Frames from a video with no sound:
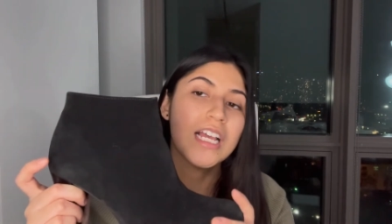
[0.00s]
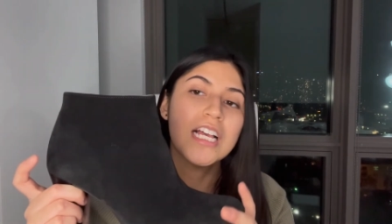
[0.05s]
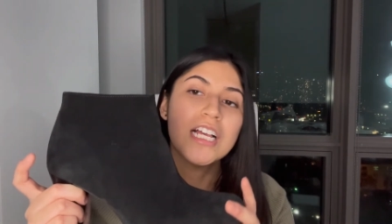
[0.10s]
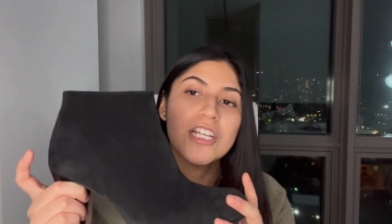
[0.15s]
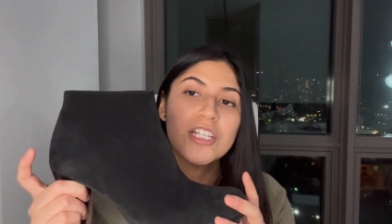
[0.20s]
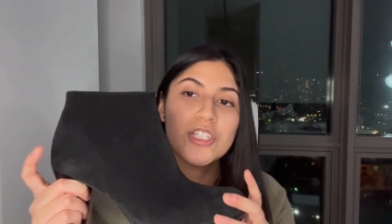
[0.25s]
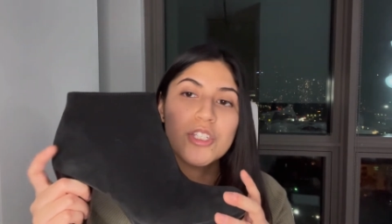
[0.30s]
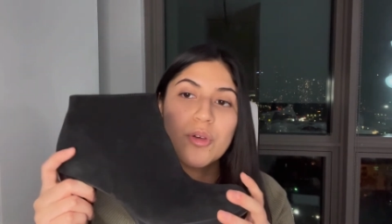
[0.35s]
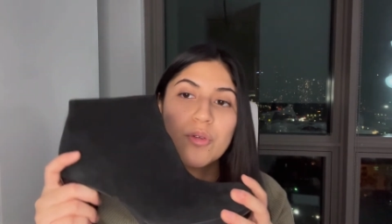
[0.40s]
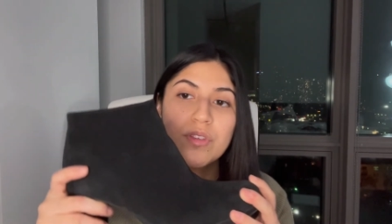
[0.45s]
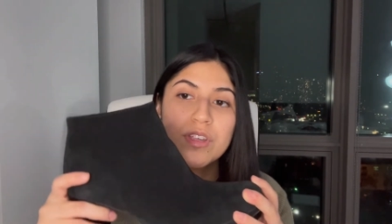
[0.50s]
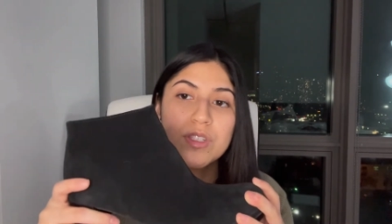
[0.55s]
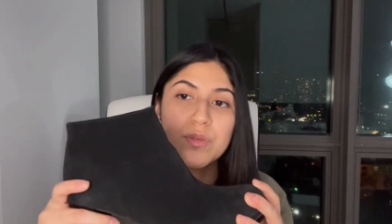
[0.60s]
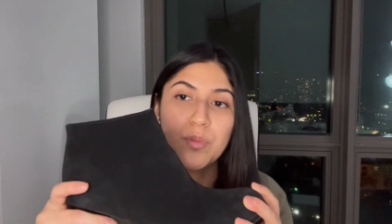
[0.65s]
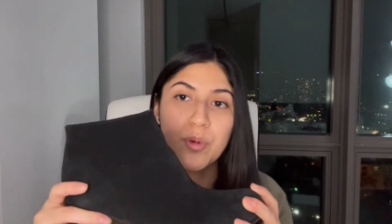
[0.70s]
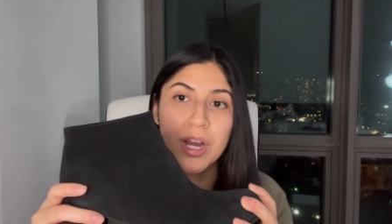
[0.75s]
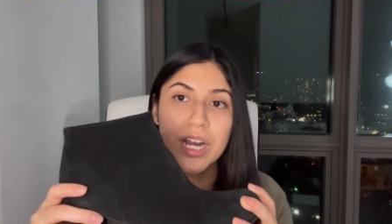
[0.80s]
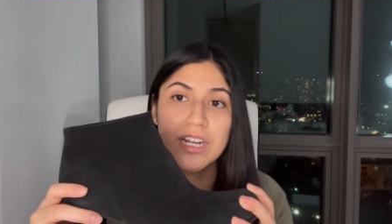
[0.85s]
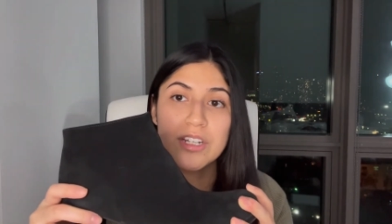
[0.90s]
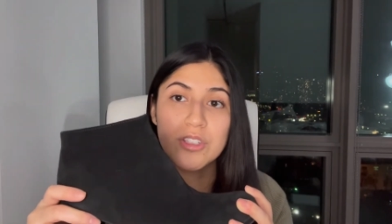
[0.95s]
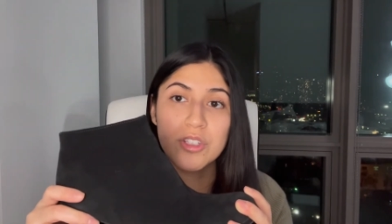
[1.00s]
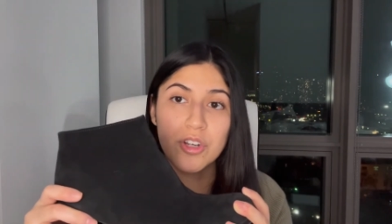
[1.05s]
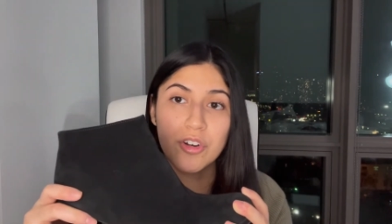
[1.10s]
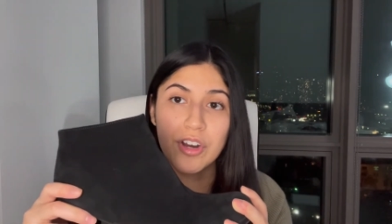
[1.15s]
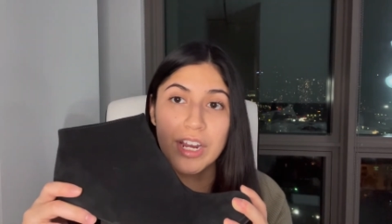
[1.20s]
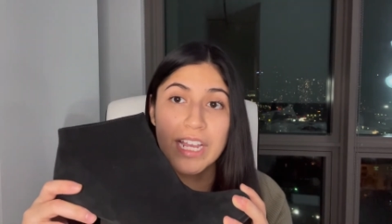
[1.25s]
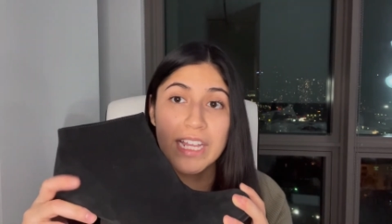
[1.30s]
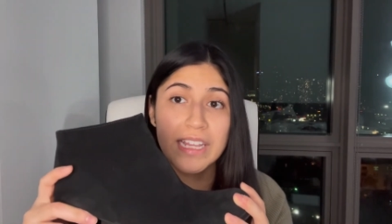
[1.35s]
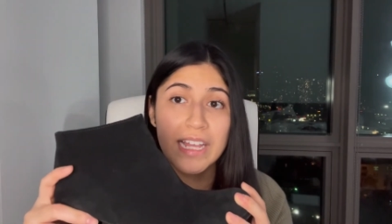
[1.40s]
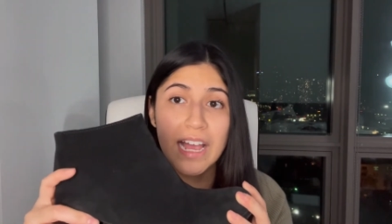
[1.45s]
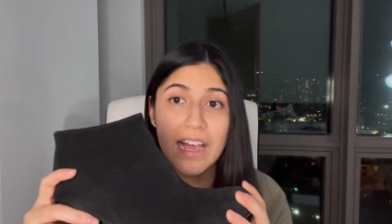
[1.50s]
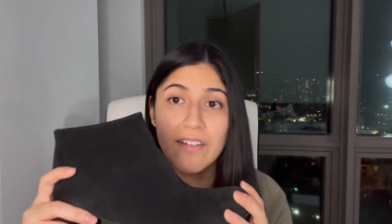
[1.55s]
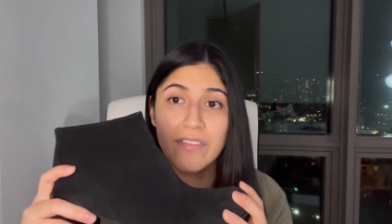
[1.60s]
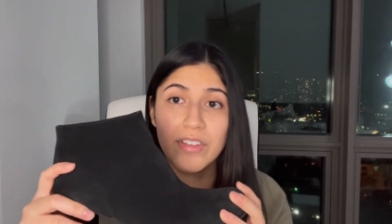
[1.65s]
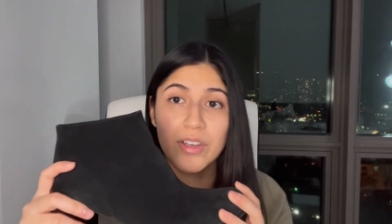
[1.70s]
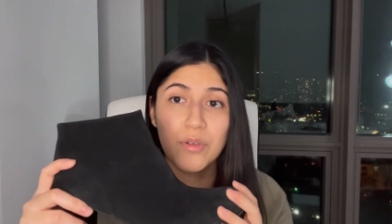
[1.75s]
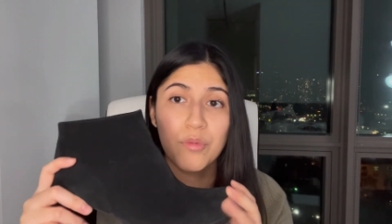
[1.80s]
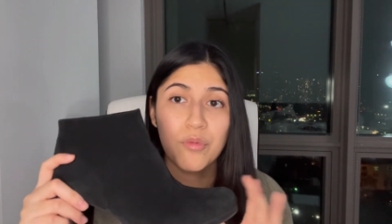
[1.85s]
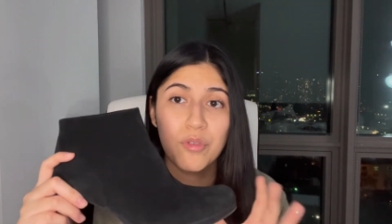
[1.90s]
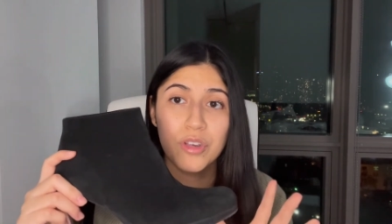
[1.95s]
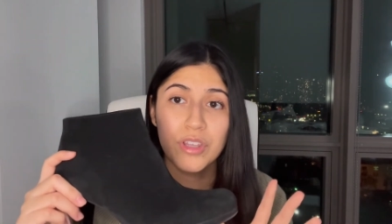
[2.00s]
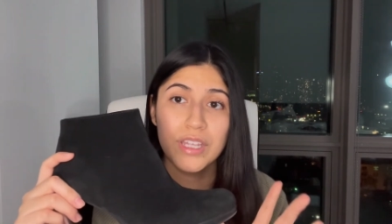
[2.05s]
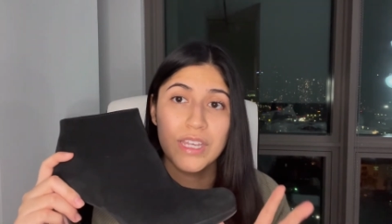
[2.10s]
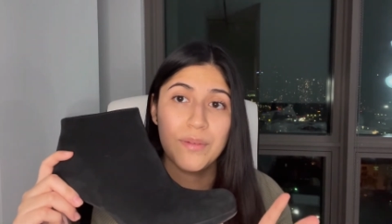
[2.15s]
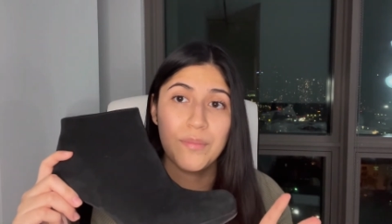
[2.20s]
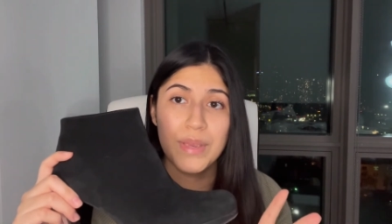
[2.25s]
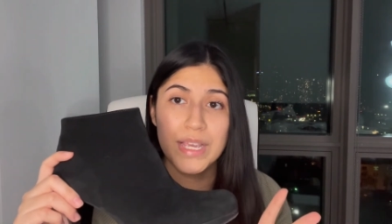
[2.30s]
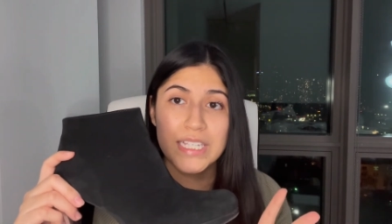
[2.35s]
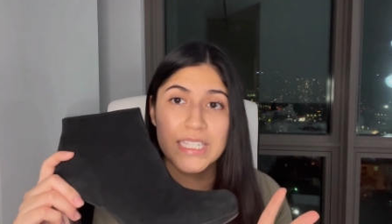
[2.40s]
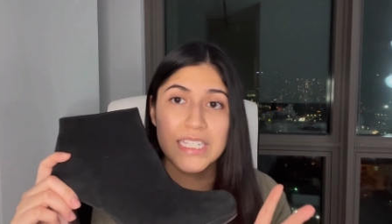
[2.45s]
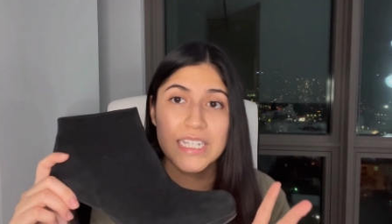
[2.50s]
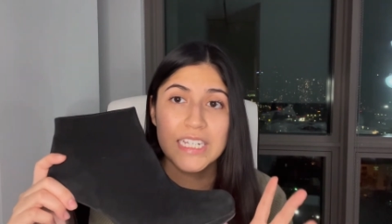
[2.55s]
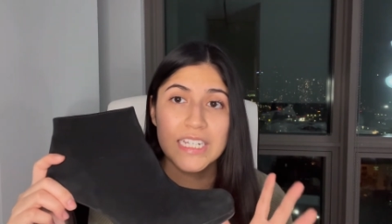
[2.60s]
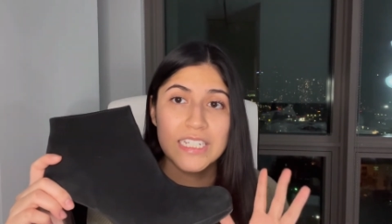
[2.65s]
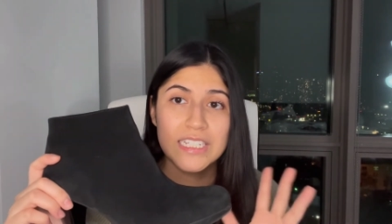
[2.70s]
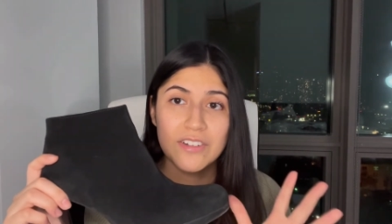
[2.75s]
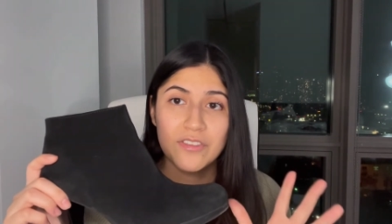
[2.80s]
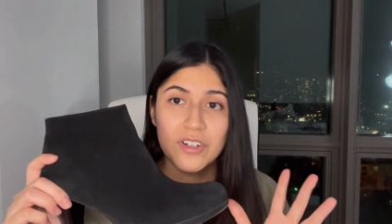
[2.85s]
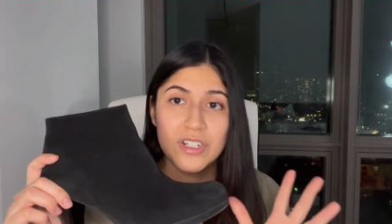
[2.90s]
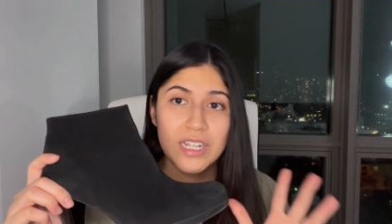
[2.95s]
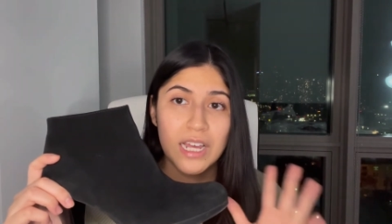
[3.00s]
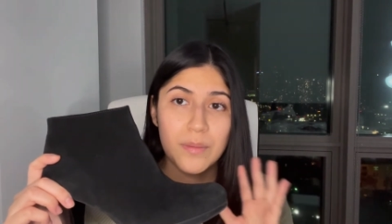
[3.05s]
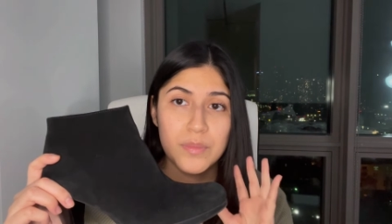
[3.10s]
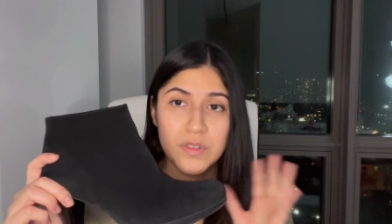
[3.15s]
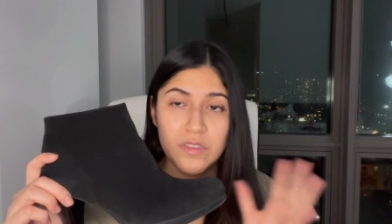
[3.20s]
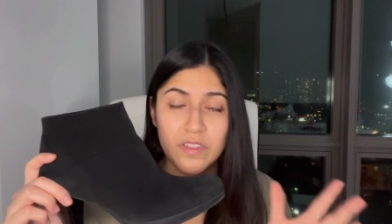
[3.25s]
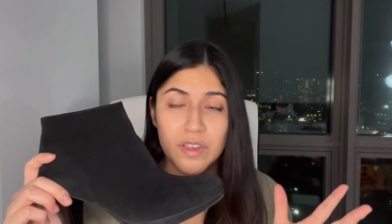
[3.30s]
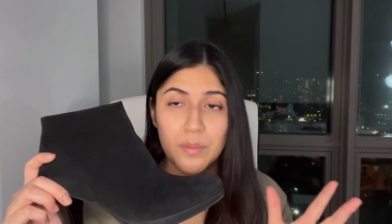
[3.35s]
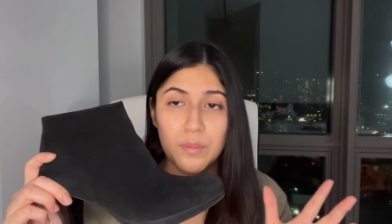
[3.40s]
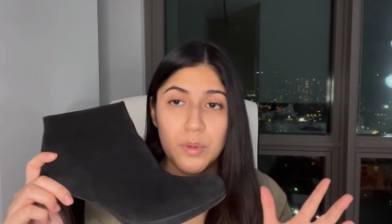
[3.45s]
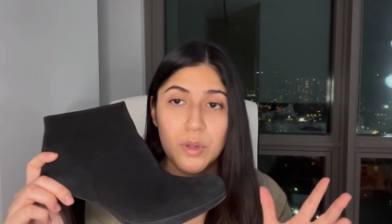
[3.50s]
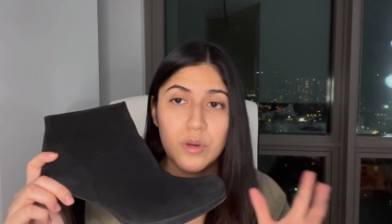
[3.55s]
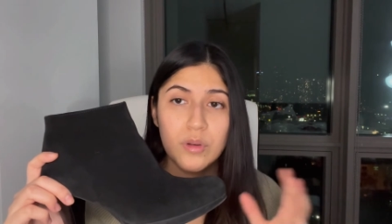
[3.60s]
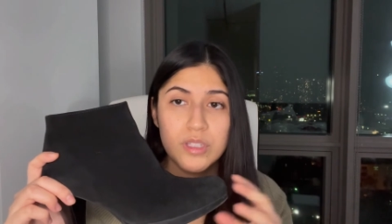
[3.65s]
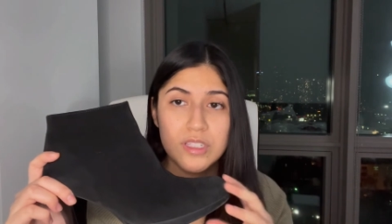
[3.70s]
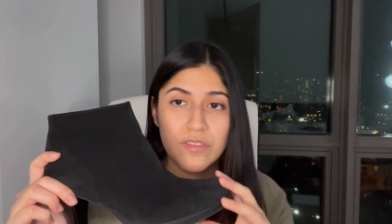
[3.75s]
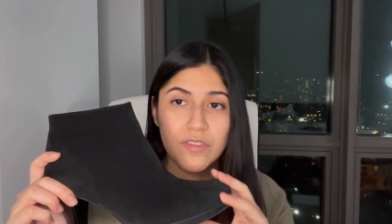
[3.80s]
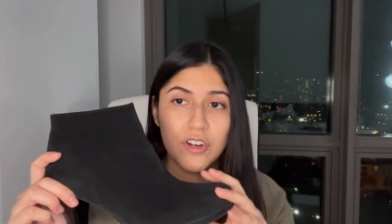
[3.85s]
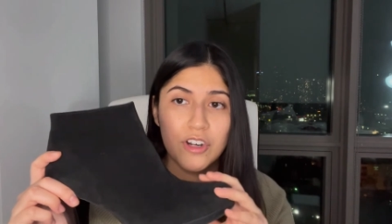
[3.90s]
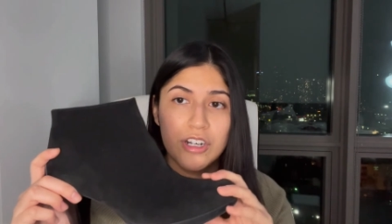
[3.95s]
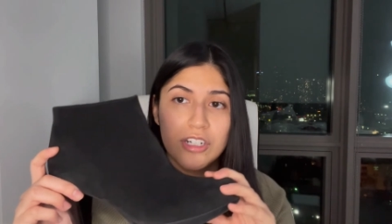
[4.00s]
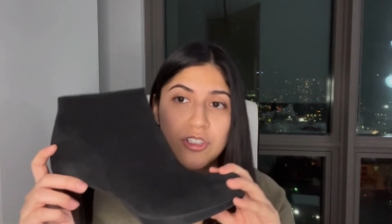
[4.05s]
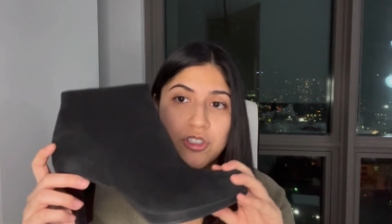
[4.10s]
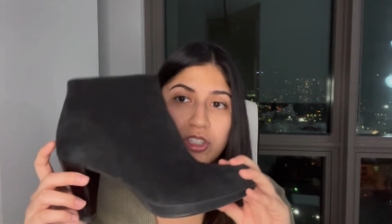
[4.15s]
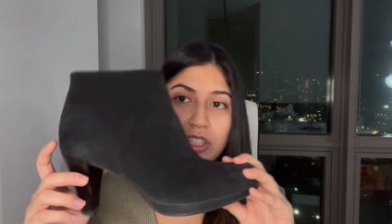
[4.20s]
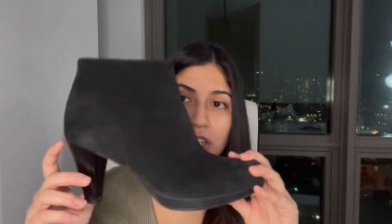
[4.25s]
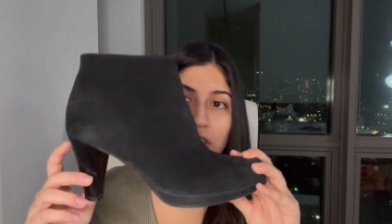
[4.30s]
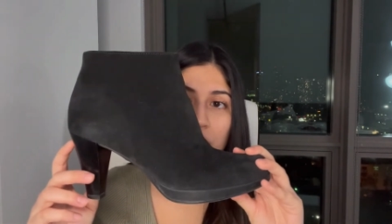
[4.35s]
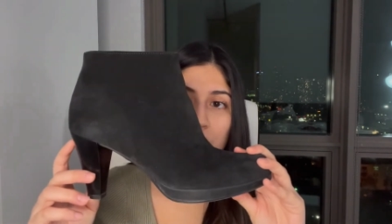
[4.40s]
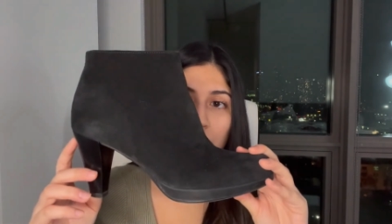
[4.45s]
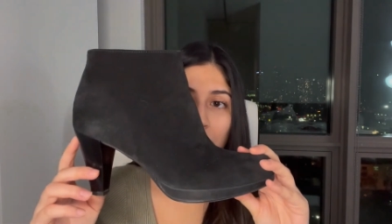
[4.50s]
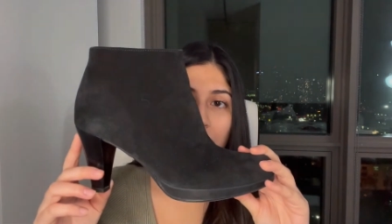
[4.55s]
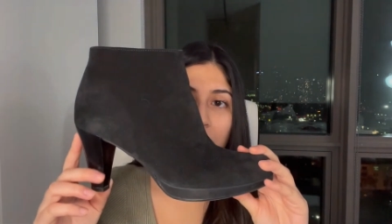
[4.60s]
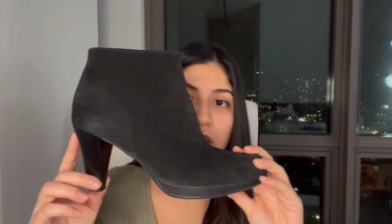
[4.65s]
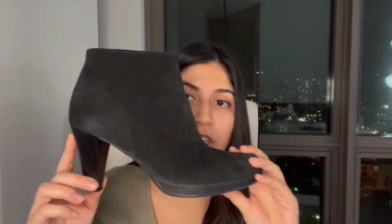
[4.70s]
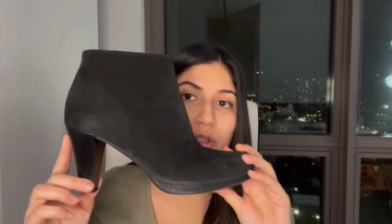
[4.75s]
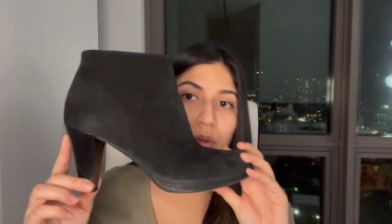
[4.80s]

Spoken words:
So this brand is great. They have like really amazing different types of like boots if you're interested as well.